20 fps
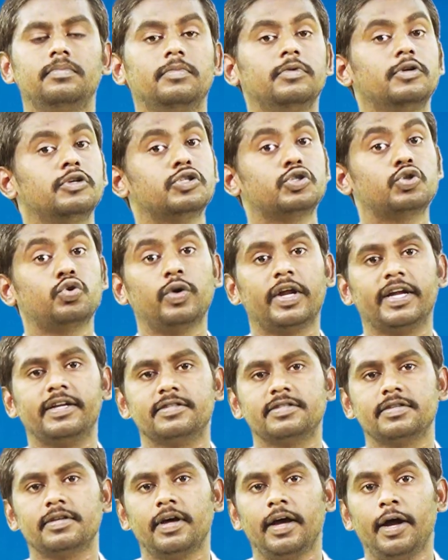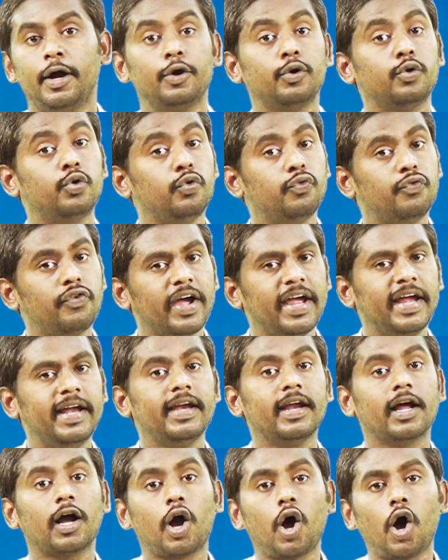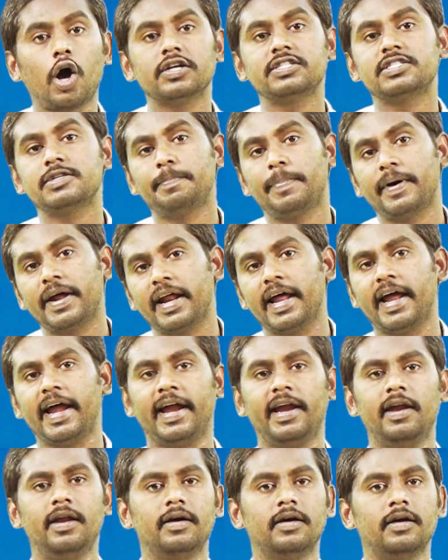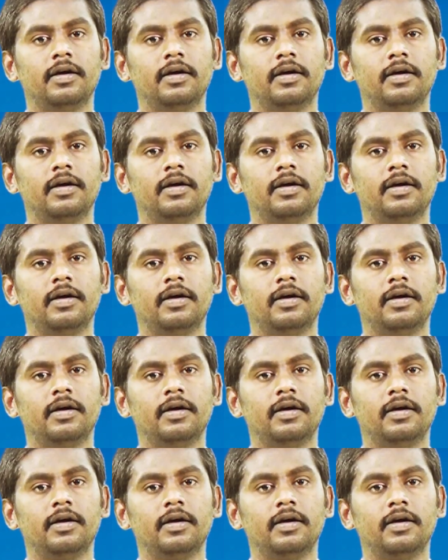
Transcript: Students, to find cost per head,